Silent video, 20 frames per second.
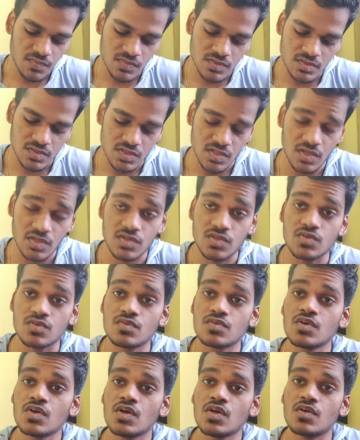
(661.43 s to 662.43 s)
I will join
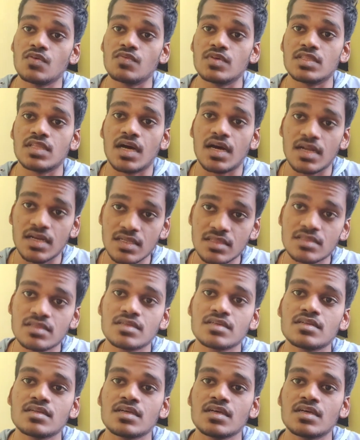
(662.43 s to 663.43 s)
you with
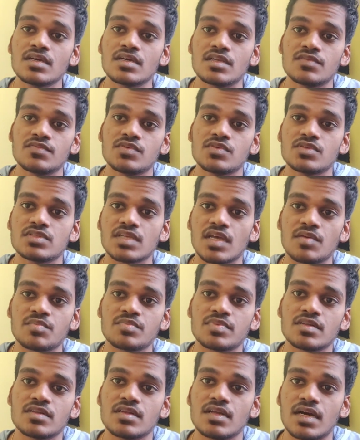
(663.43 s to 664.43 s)
another review
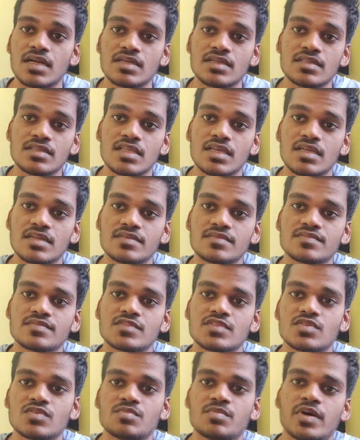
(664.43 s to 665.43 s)
sample. Until then,
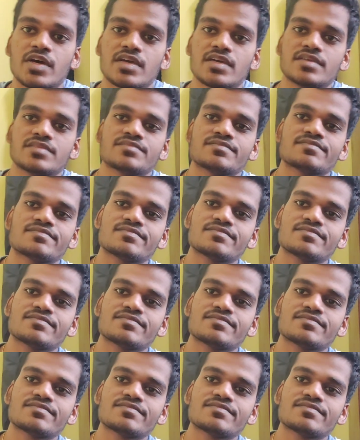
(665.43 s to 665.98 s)
goodbye.